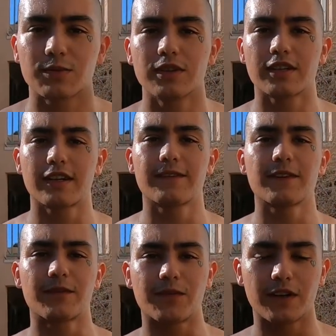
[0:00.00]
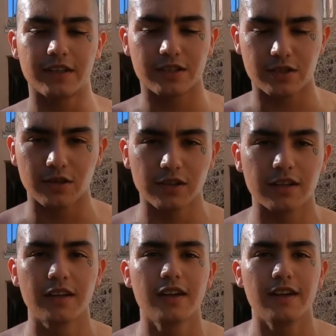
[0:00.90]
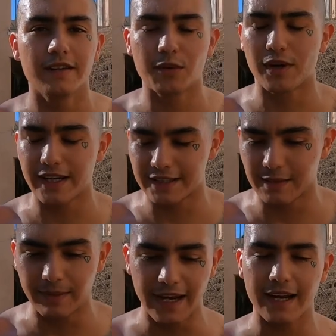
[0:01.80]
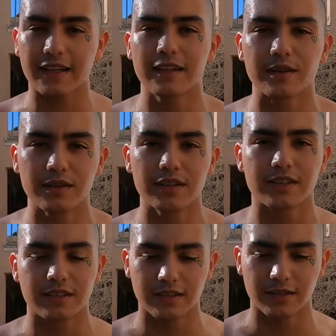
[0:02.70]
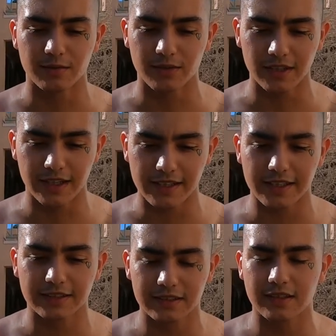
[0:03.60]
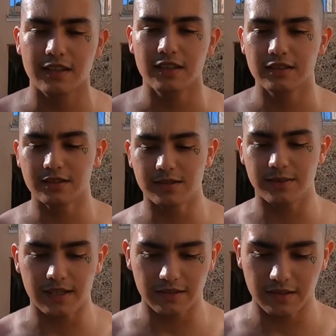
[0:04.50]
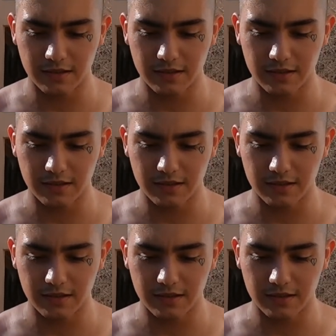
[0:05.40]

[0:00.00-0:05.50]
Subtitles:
real good for the front of your shoulder. If you want to get the back, it'll look a little more like this. Zoom out.